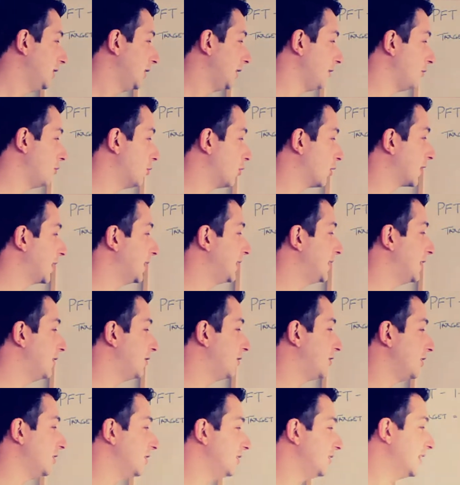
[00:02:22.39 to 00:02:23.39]
If you want to get down
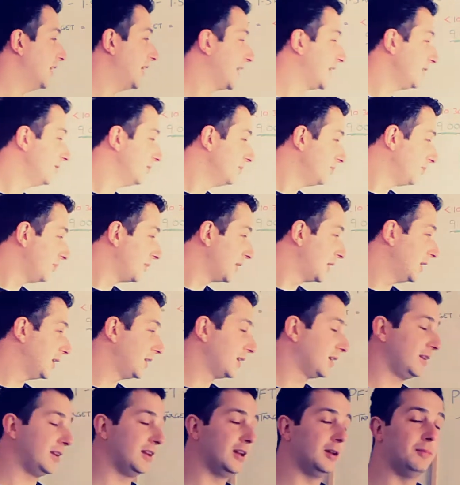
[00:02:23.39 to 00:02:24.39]
to 9,
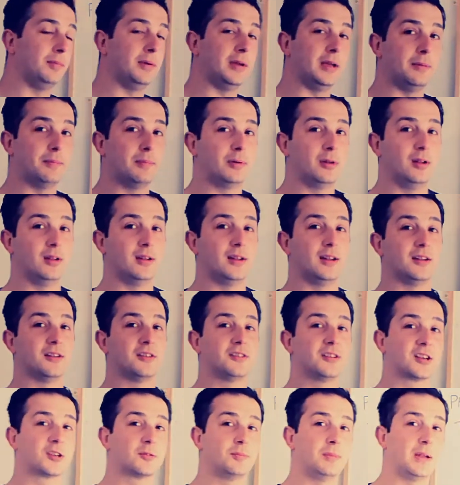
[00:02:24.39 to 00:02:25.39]
you need to be pulling in a
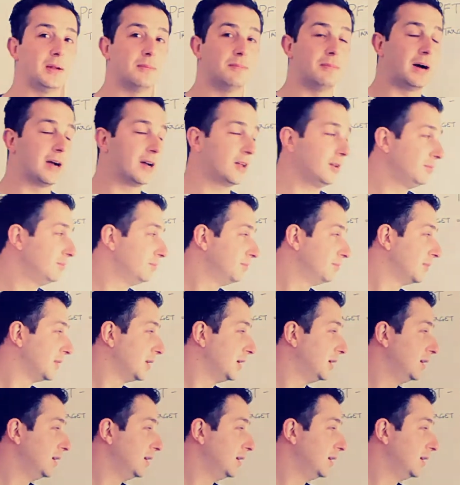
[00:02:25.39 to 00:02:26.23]
6 minute mile.